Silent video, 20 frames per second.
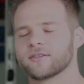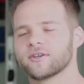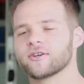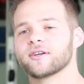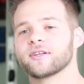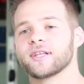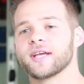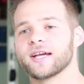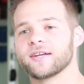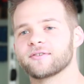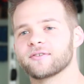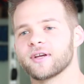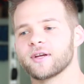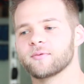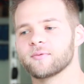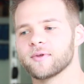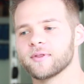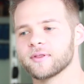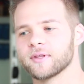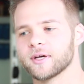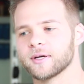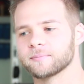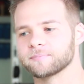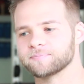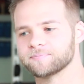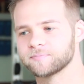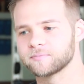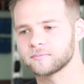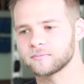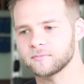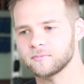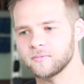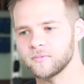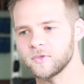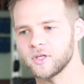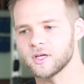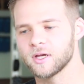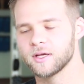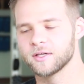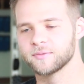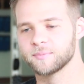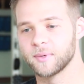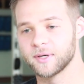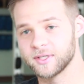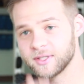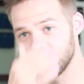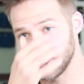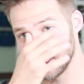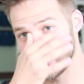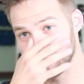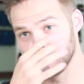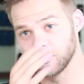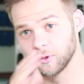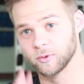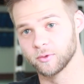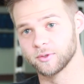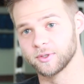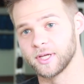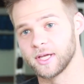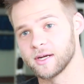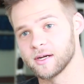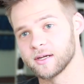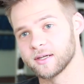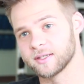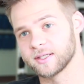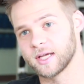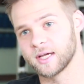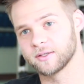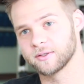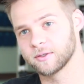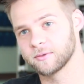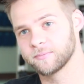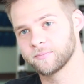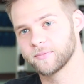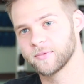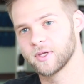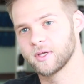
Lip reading: Currently I train with, as much as I can, with Guru Dan Inosanto